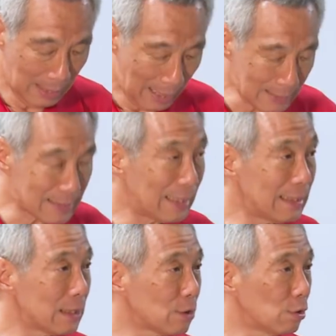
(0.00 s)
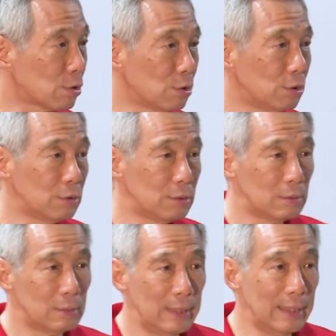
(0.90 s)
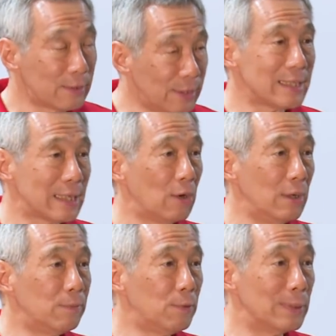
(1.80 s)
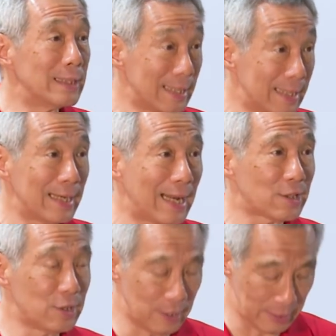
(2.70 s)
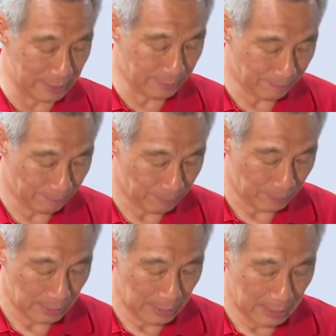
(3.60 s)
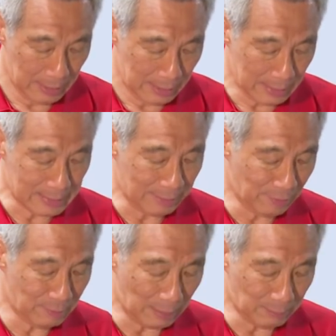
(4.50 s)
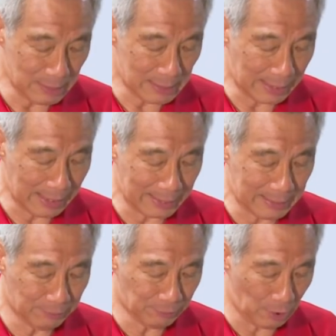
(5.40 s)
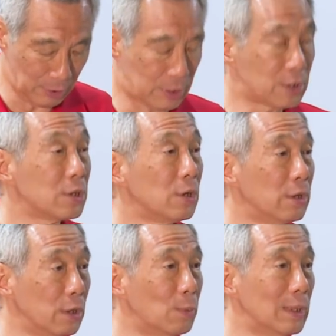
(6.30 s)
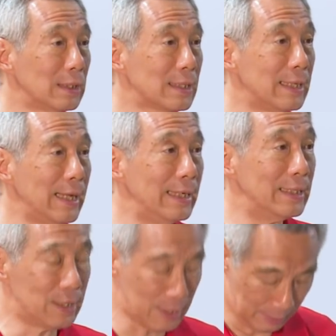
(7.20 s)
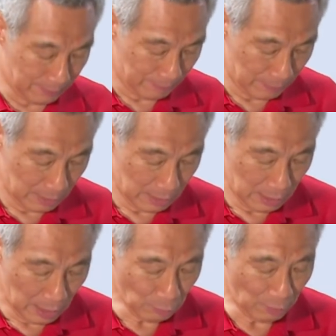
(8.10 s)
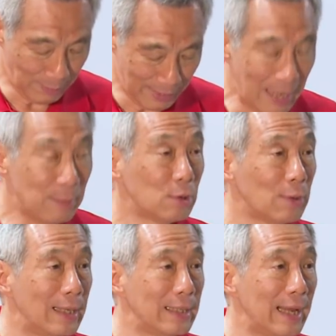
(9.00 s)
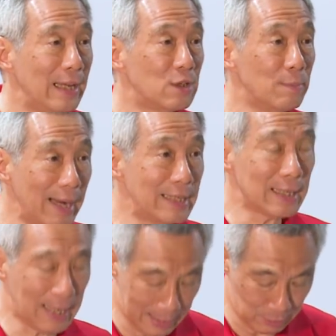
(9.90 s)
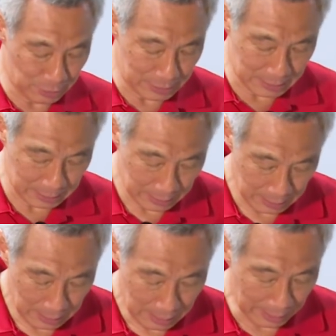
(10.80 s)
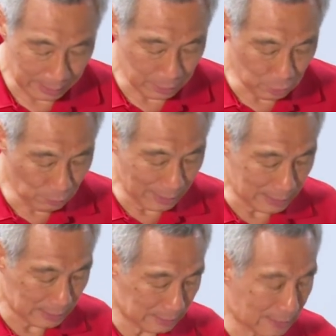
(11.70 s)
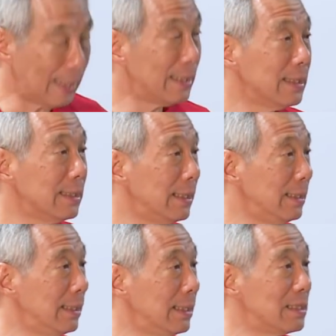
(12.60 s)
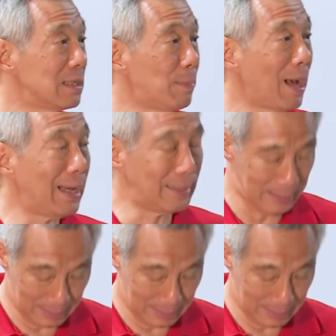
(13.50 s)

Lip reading: ASEAN has also increased our influence internationally. It's given members a collective voice on the world stage. And we've been able to engage major countries like the US, China, India, and Japan